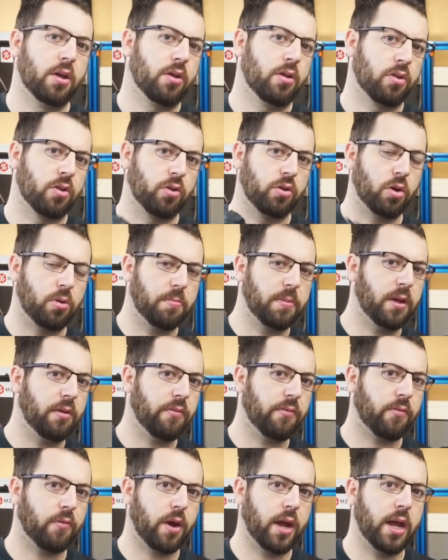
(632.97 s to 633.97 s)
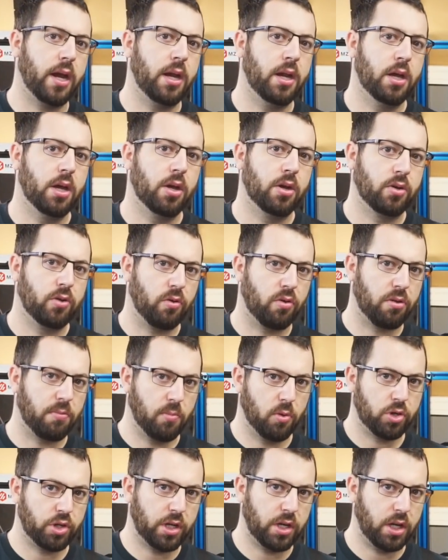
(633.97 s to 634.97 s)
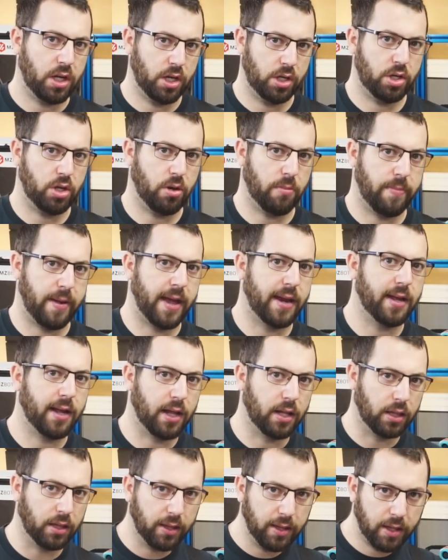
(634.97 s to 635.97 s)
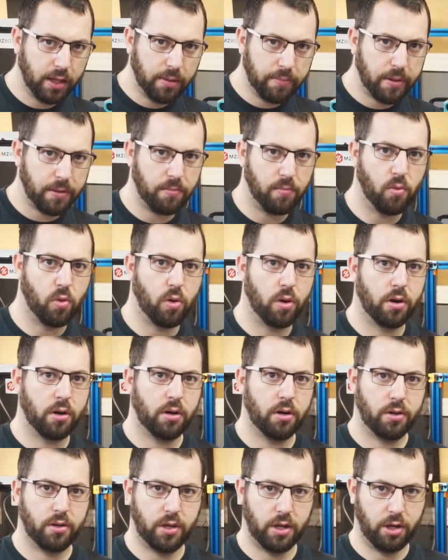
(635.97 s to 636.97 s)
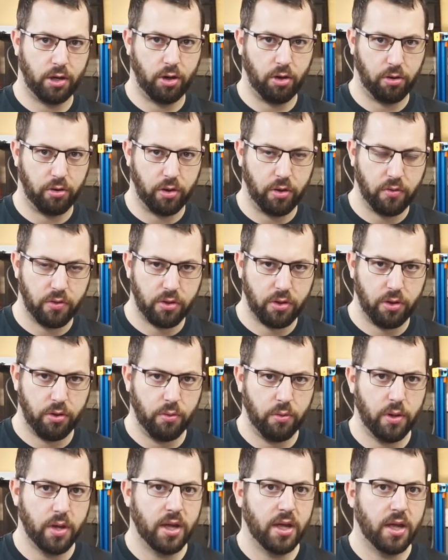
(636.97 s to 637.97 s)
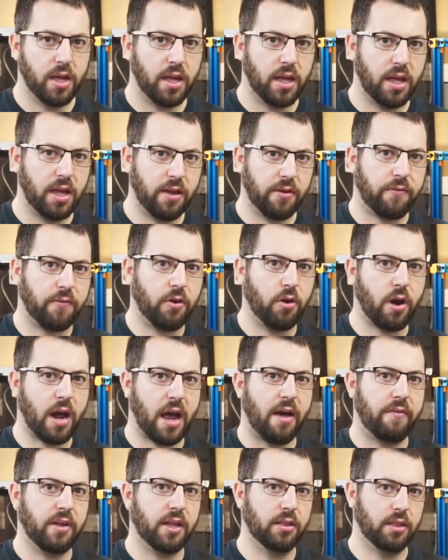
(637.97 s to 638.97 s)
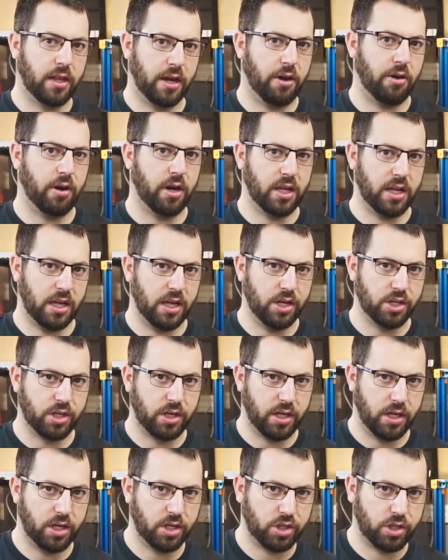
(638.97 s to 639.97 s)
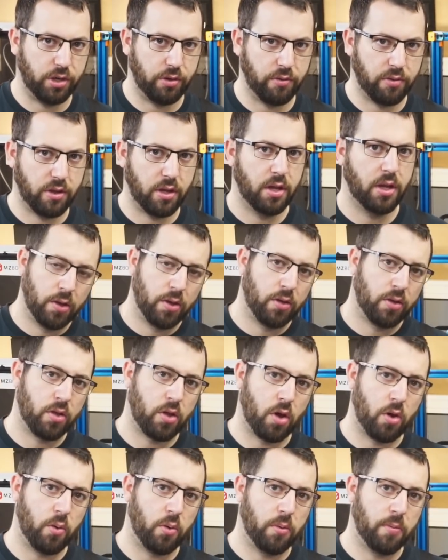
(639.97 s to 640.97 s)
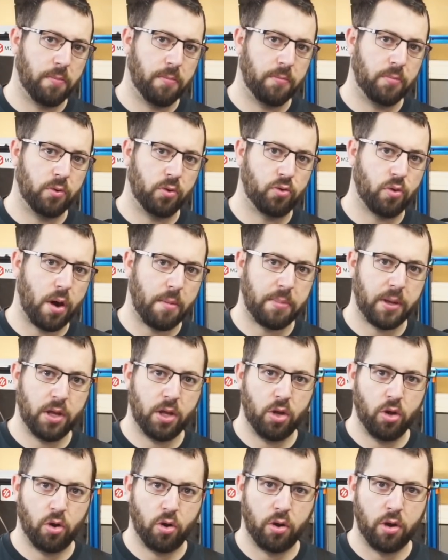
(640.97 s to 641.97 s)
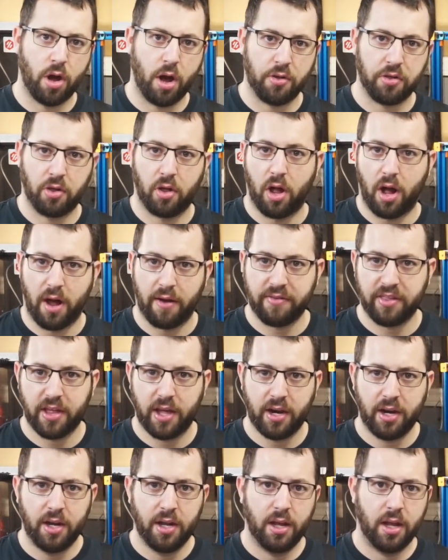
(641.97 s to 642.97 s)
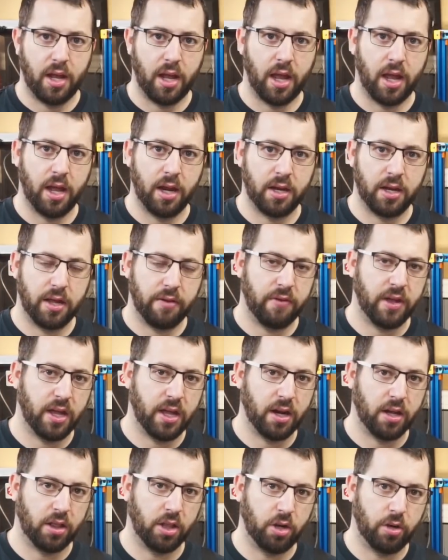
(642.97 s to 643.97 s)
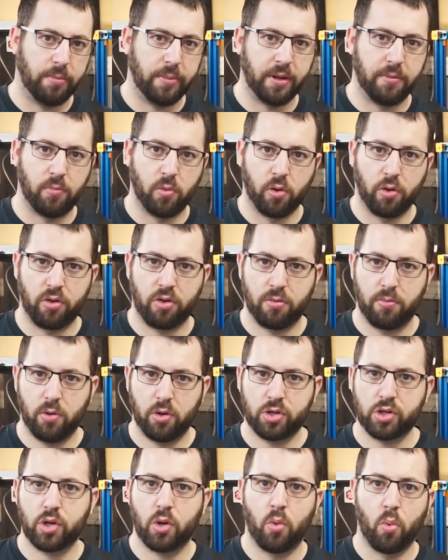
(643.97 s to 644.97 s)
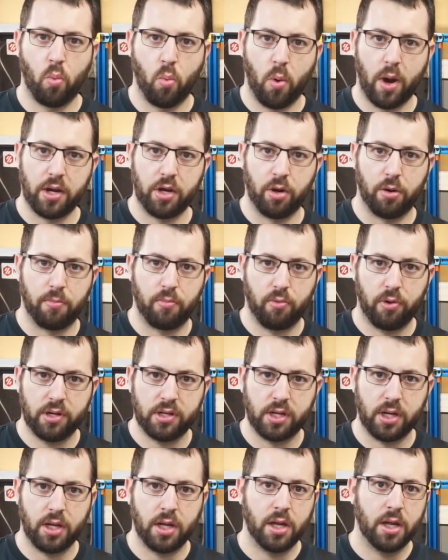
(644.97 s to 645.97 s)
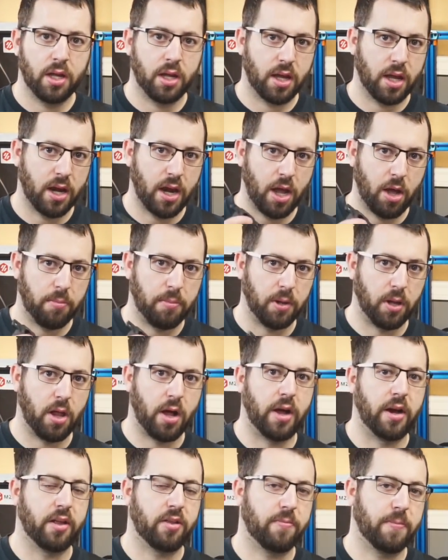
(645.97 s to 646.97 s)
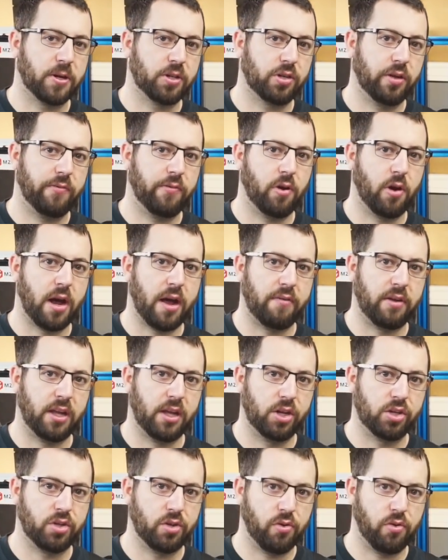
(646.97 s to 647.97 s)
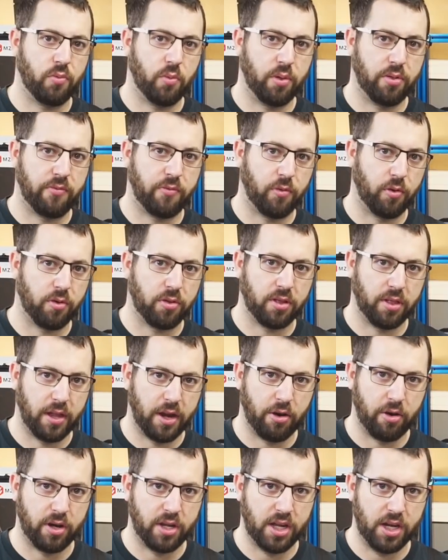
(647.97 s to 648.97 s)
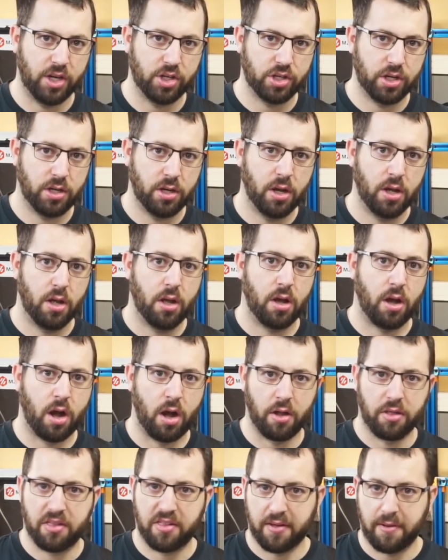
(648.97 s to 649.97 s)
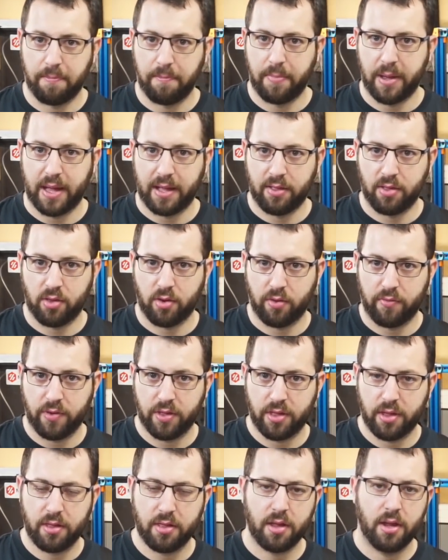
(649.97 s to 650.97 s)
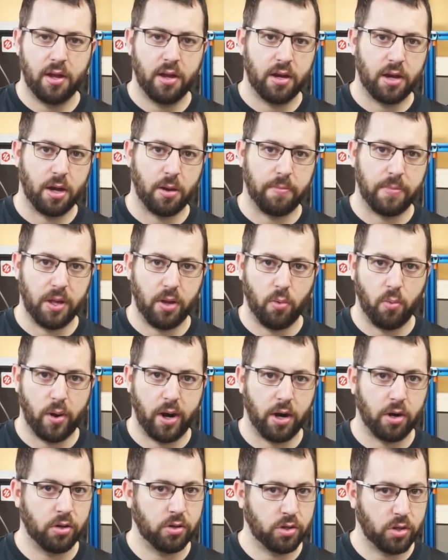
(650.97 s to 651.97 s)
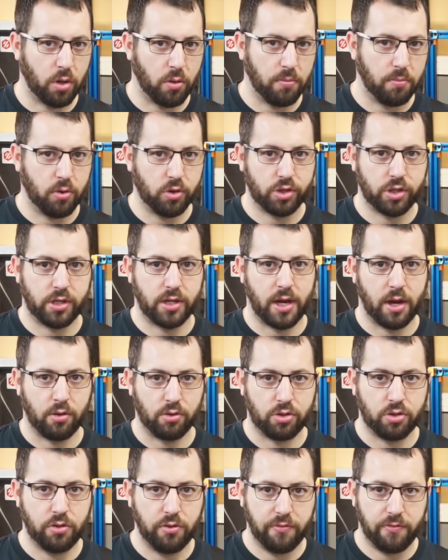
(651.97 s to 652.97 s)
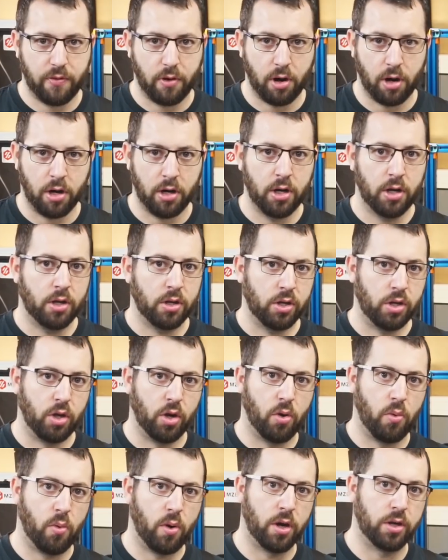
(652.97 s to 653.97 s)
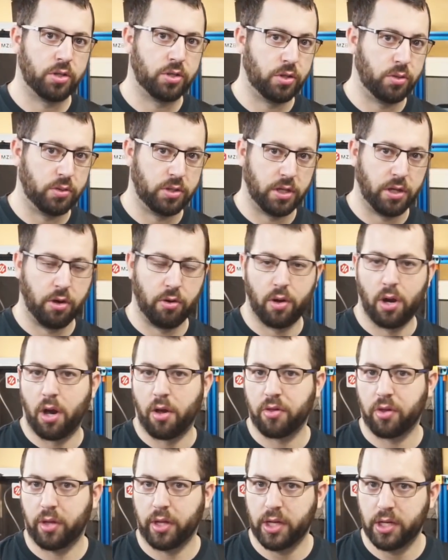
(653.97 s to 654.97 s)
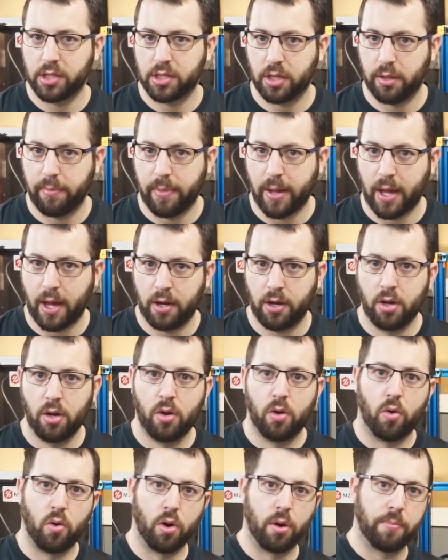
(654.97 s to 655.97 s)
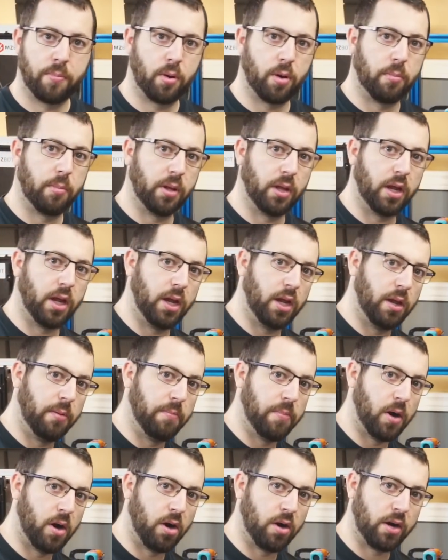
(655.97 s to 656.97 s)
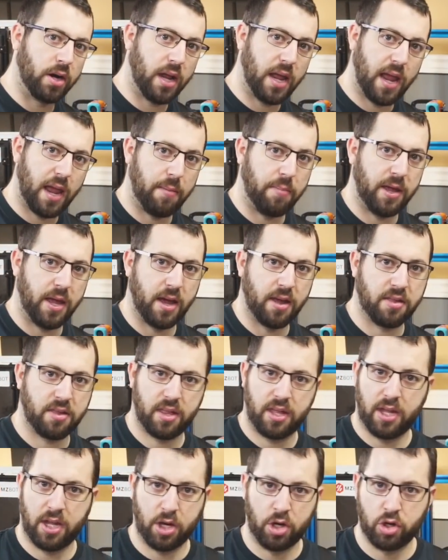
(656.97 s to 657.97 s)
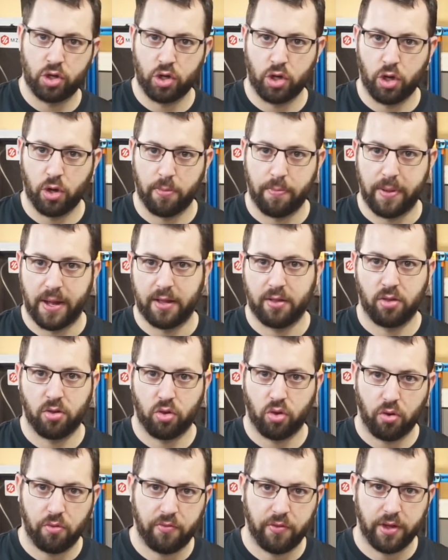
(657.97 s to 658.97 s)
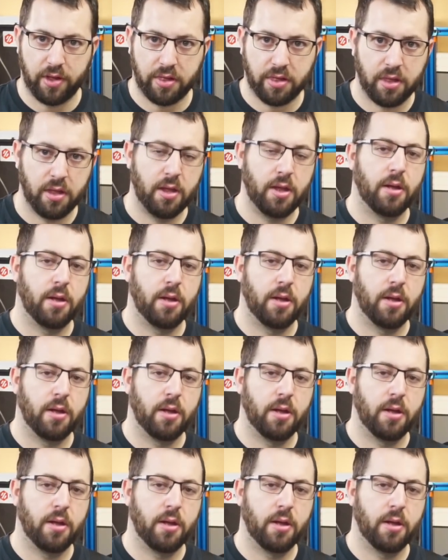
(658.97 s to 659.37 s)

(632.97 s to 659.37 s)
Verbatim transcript: So don't be afraid to smush it into your bed a little bit more than you're used to if you're having layer adhesion issues. So dropping your nozzle offset and giving it a little bit more smush when you're printing can help a lot, especially if you're having issues with first layer adhesion on some bed surfaces. Now be aware, don't push it down too far. You don't want to dig your nozzle into the bed or permanently impart ABS into your bed surface.